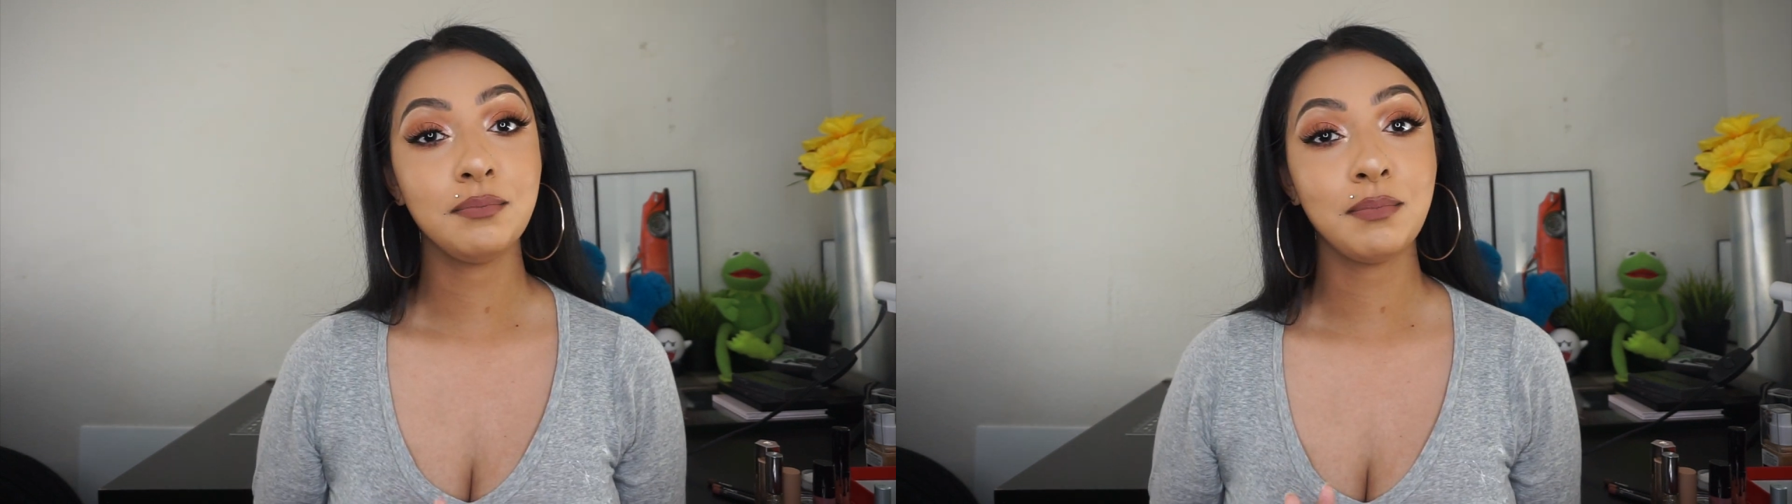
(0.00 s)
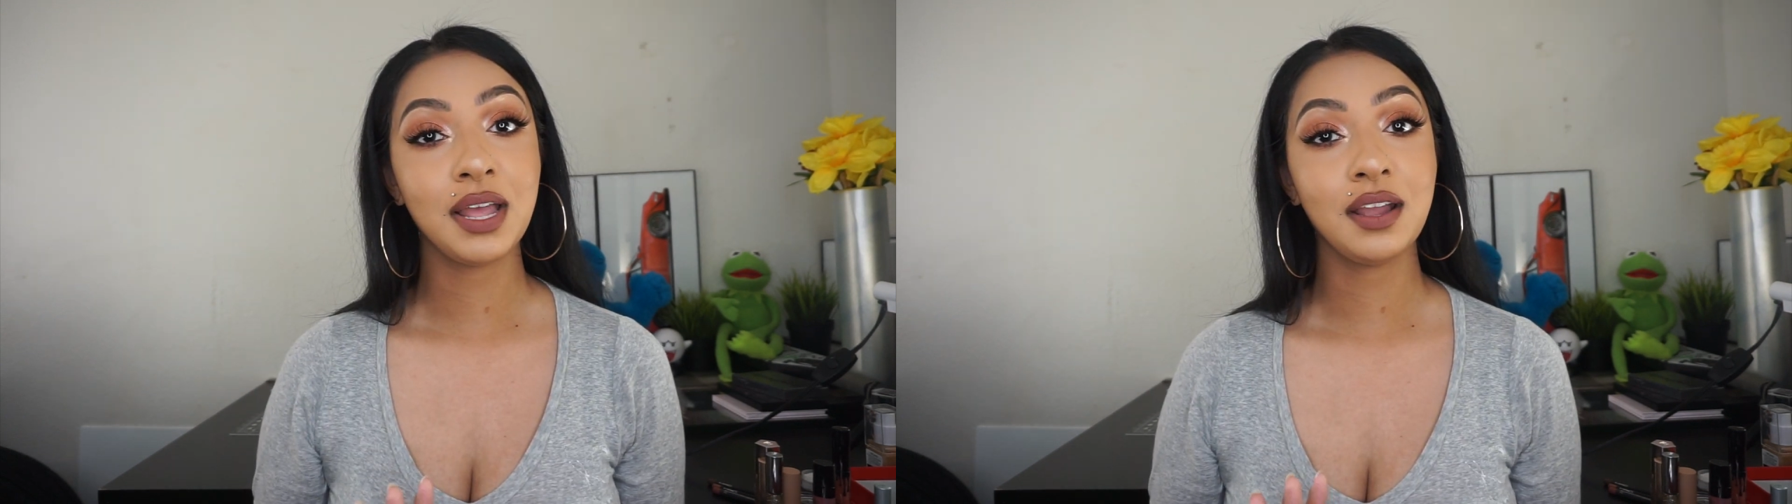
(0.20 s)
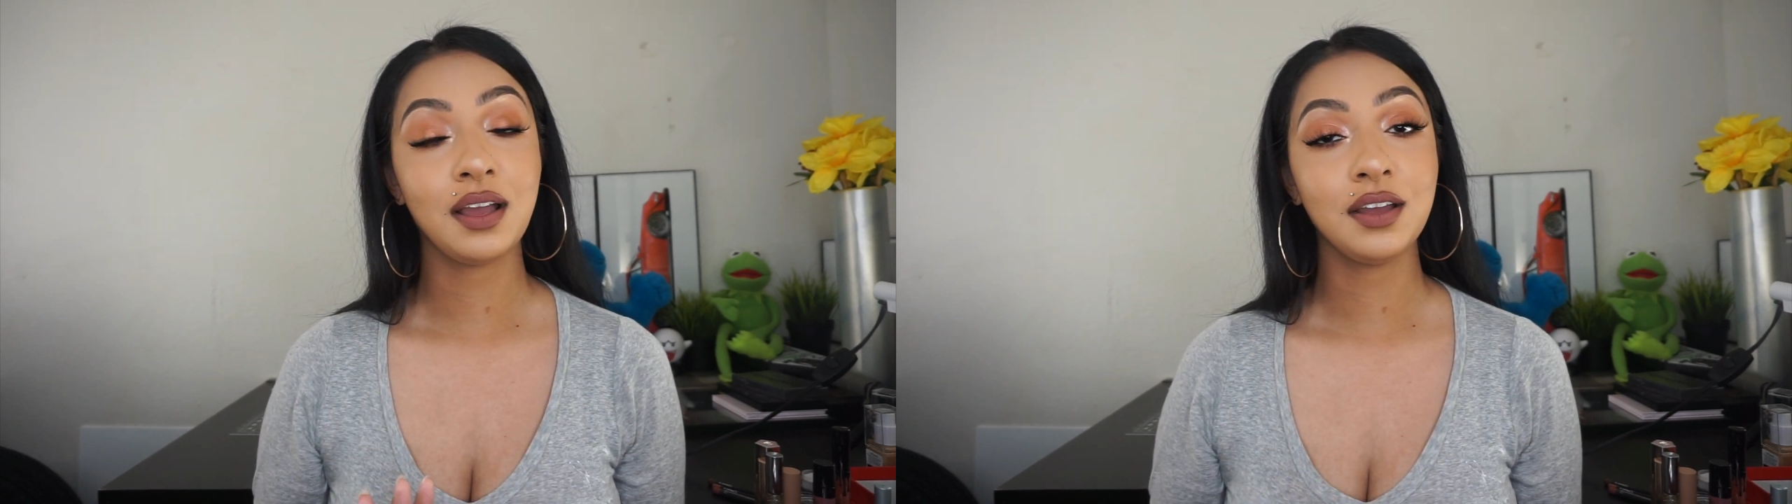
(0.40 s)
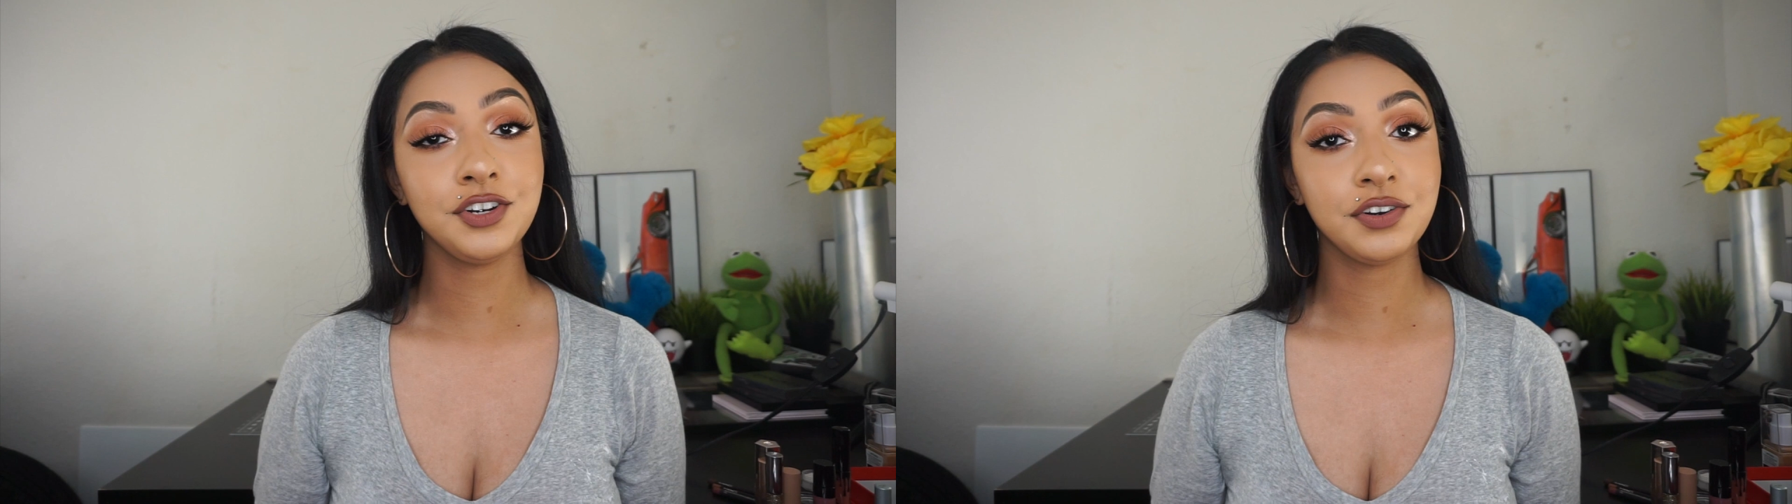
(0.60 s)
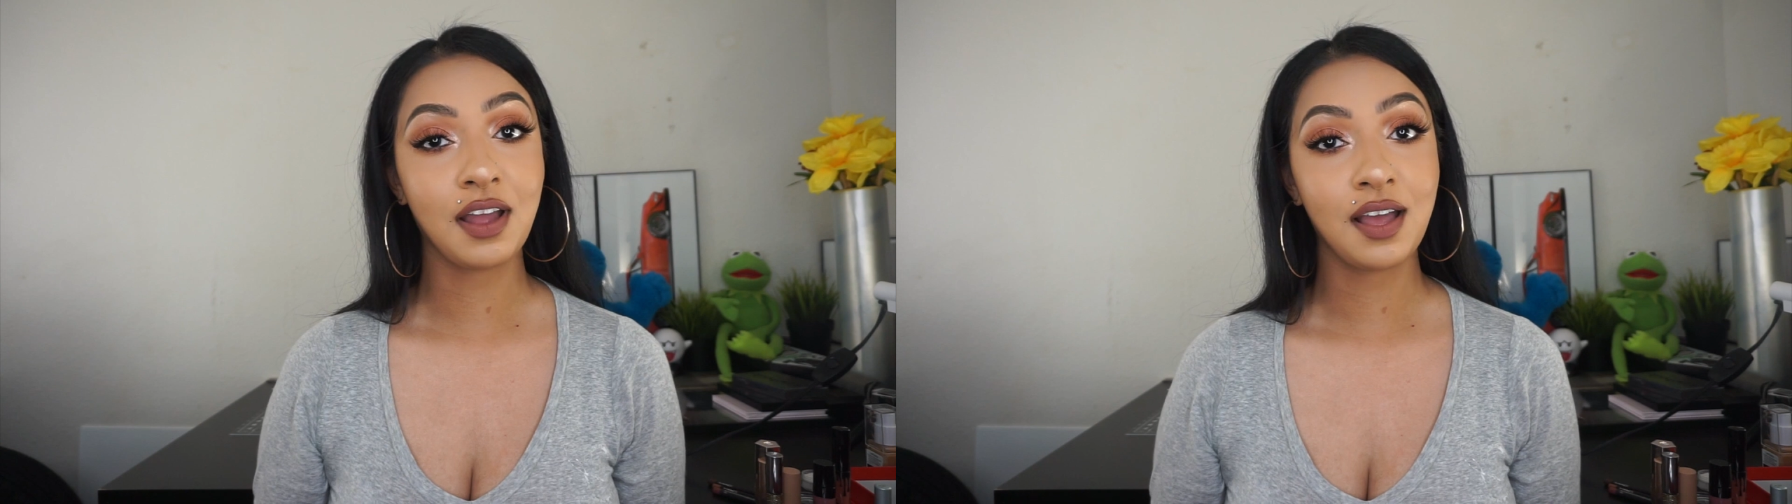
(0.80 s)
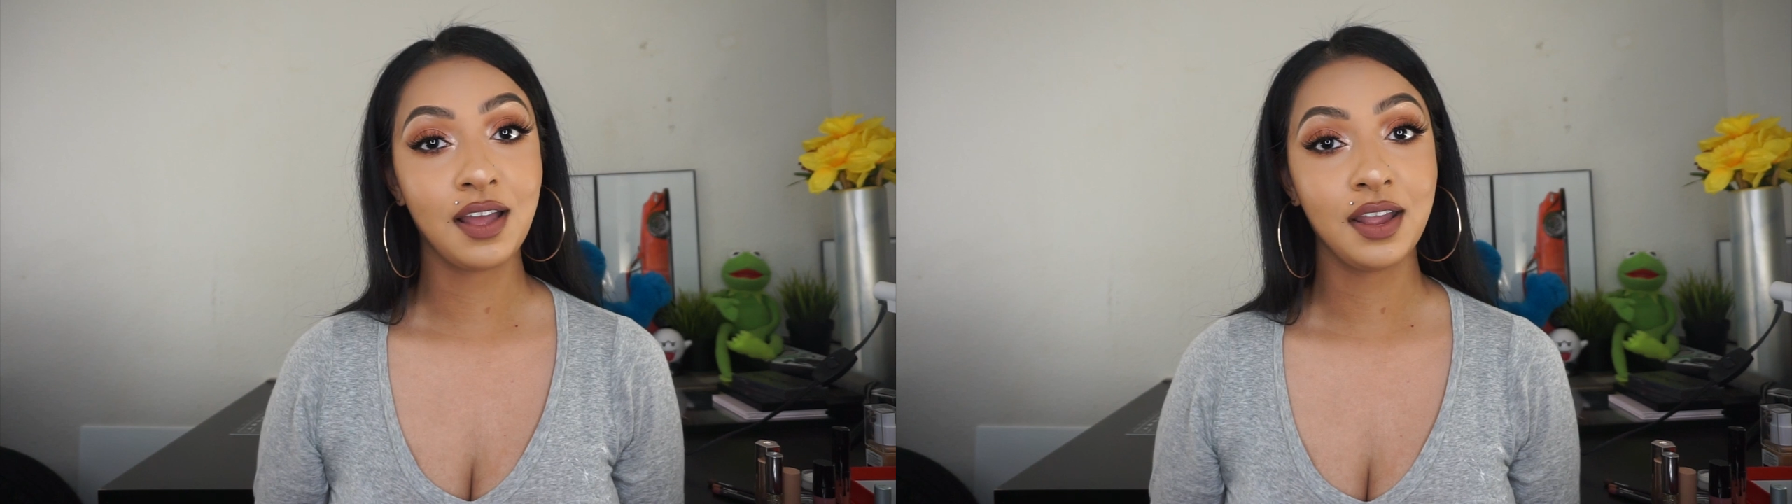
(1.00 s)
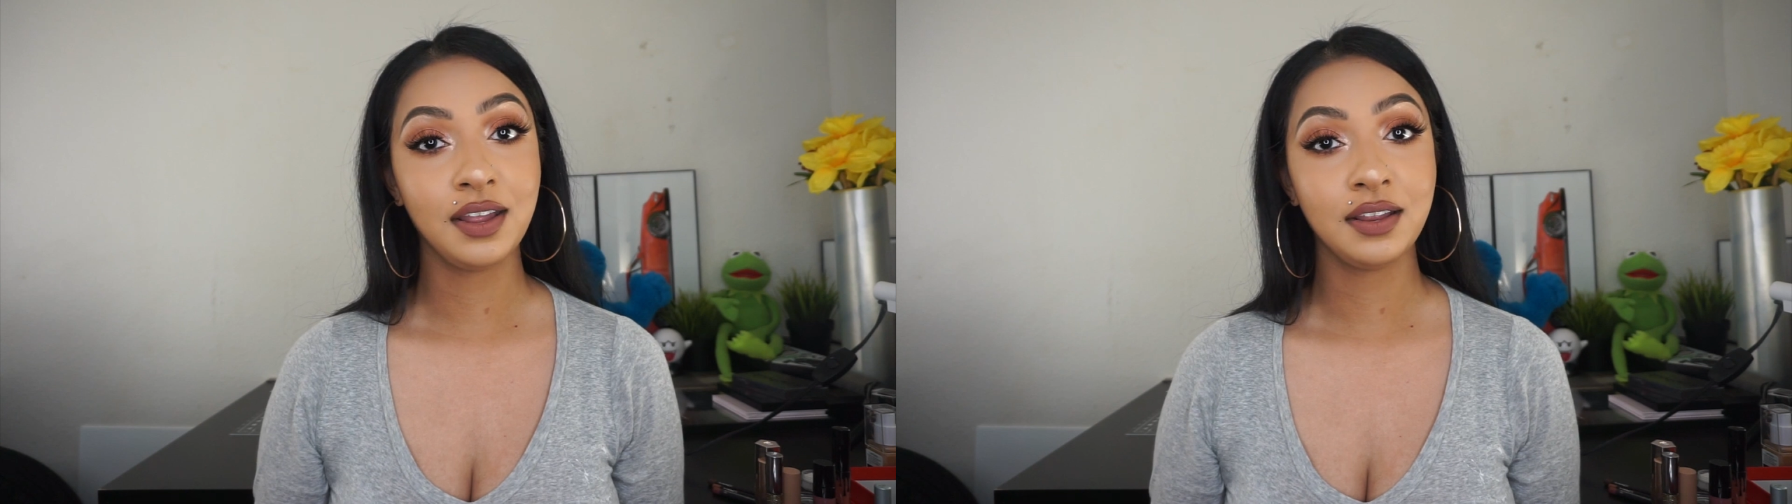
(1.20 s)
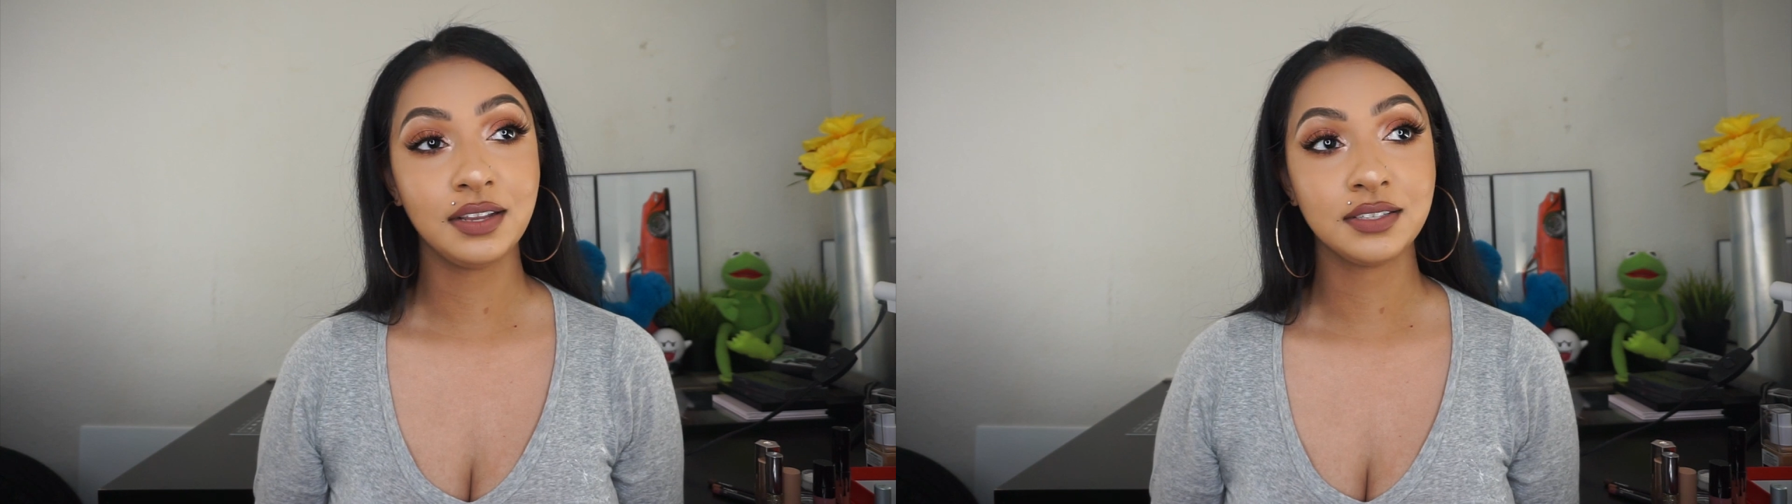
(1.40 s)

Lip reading: my under eye